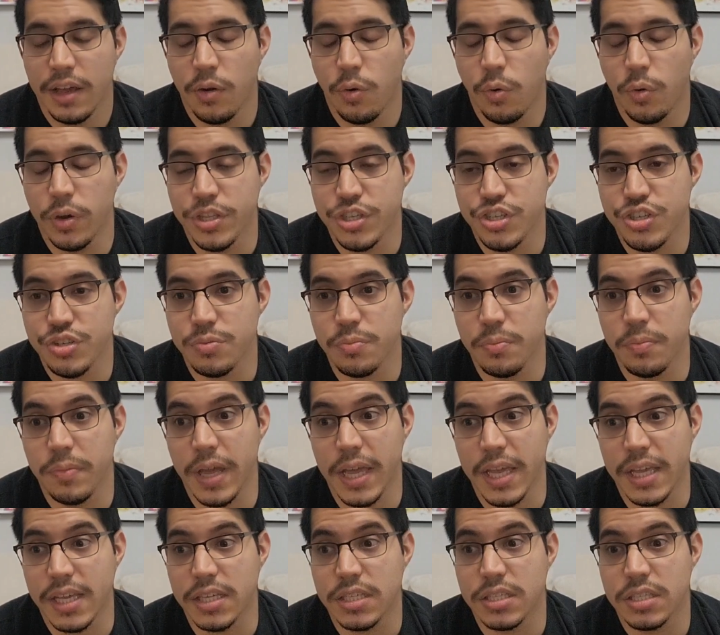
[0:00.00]
which
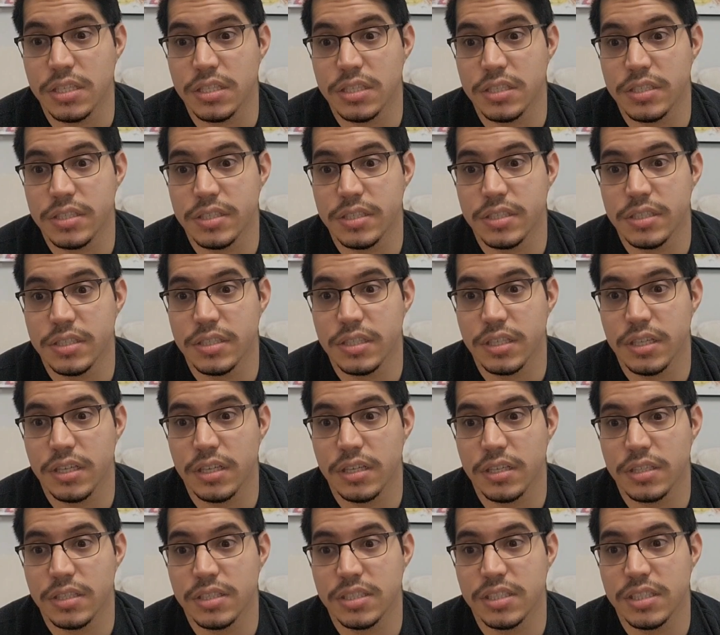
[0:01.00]
makes
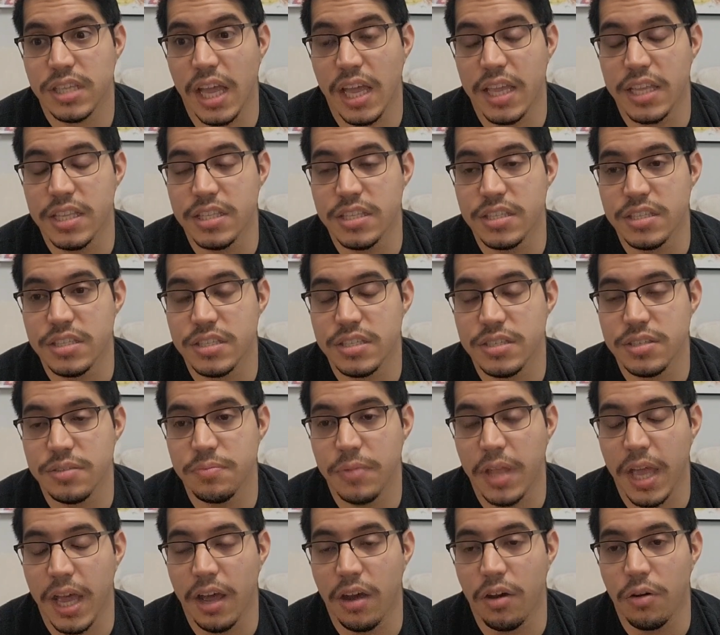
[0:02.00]
sense
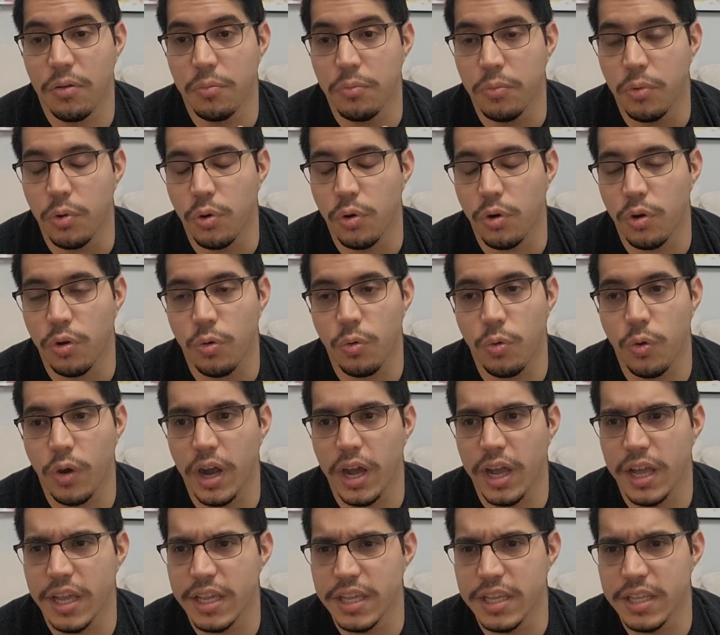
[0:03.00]
now more
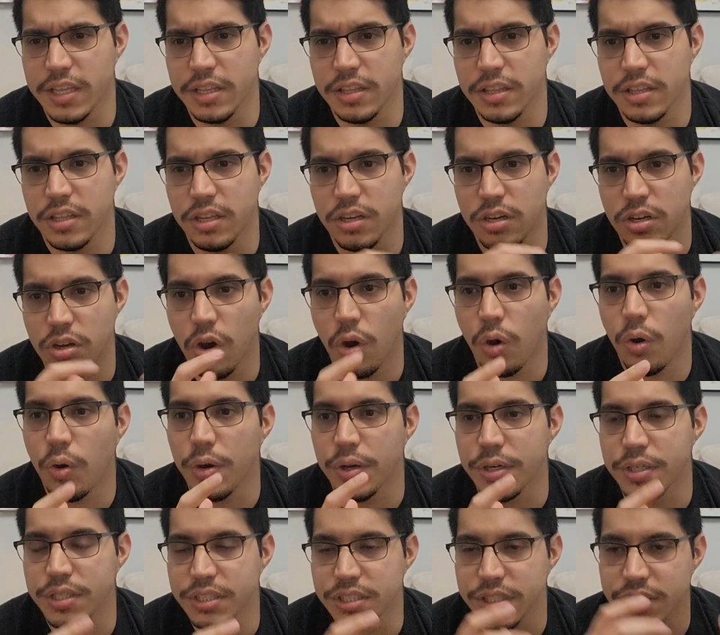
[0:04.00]
why the
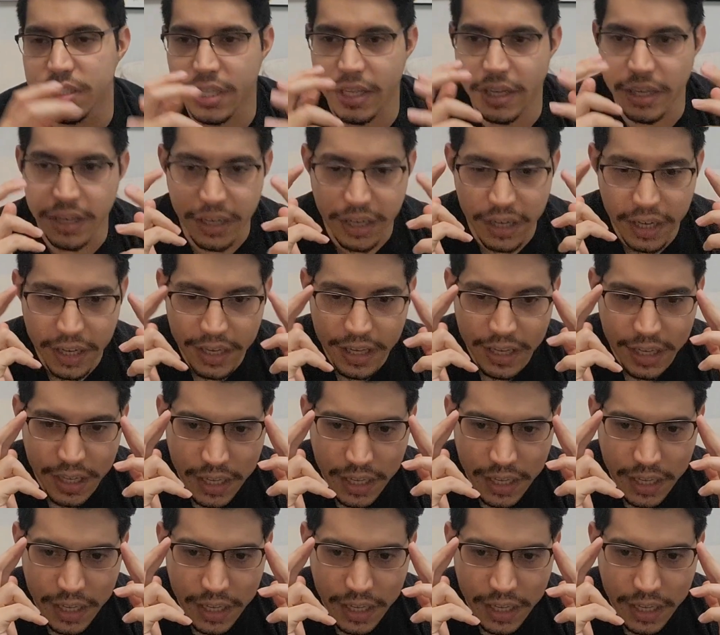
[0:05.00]
Noah is there.